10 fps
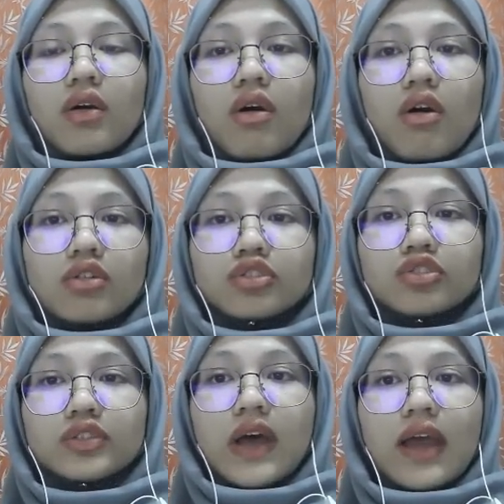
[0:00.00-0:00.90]
or
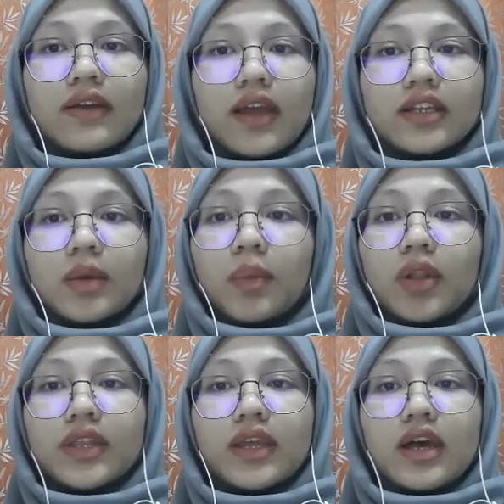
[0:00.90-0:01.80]
to direct the
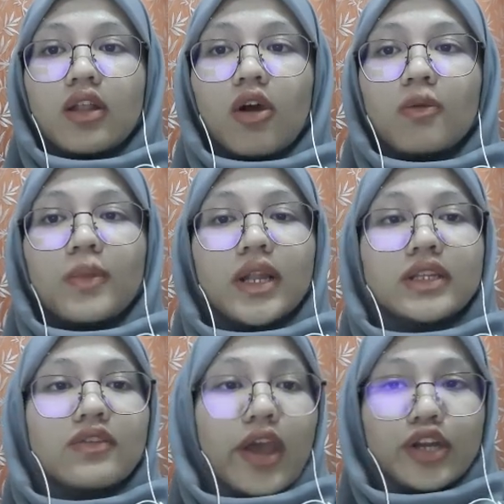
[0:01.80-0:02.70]
political or
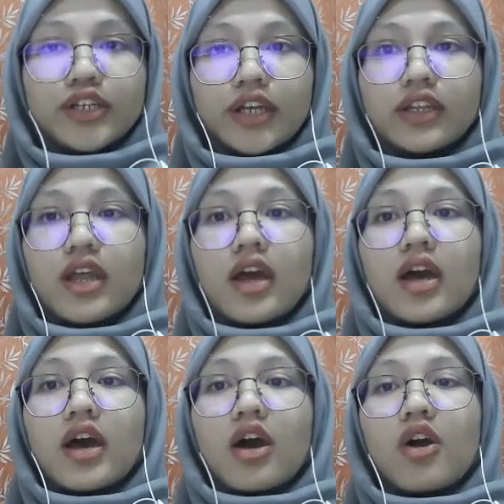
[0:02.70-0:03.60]
military action
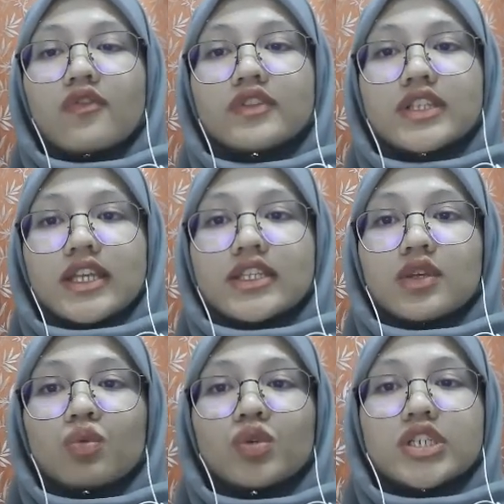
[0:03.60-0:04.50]
of states
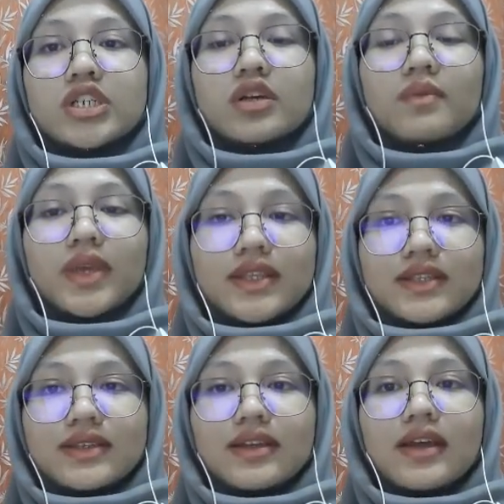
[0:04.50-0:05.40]
which commit
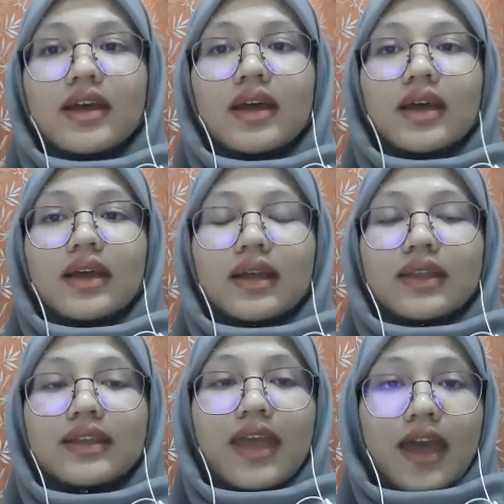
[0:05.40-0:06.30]

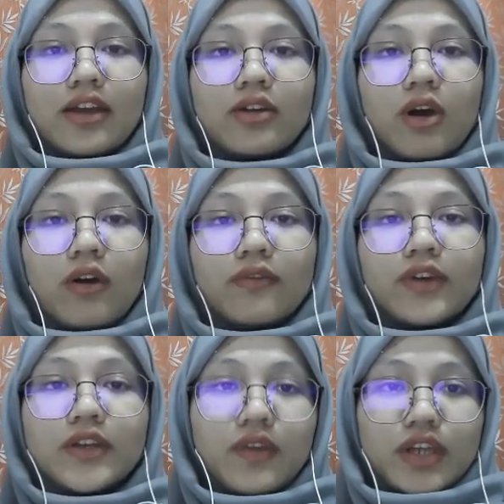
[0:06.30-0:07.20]
the act of
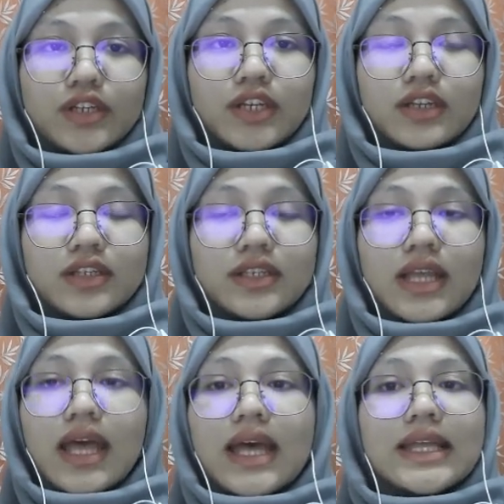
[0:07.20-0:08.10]
aggressions.
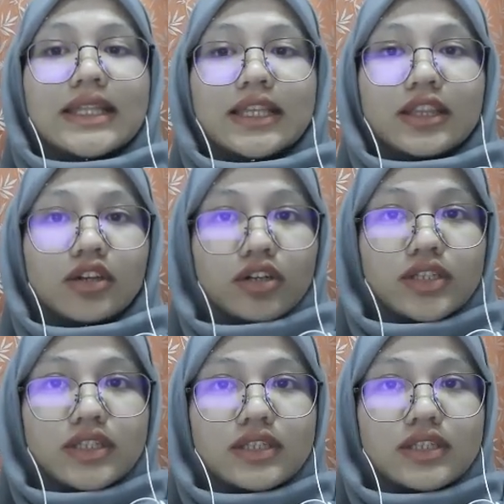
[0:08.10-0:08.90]
The third